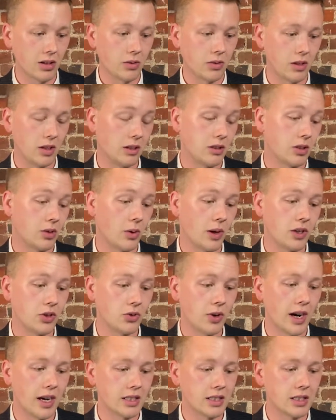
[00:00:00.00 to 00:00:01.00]
It's quite
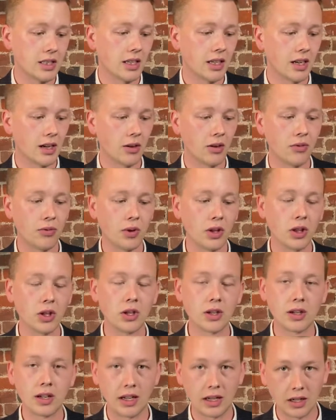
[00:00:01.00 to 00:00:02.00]
drastic, and if we look
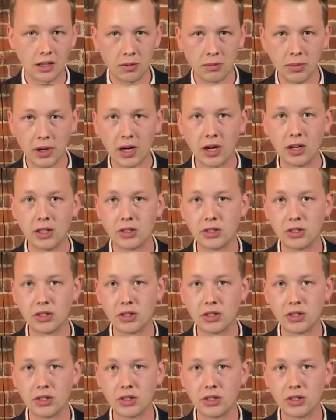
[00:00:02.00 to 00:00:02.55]
at compared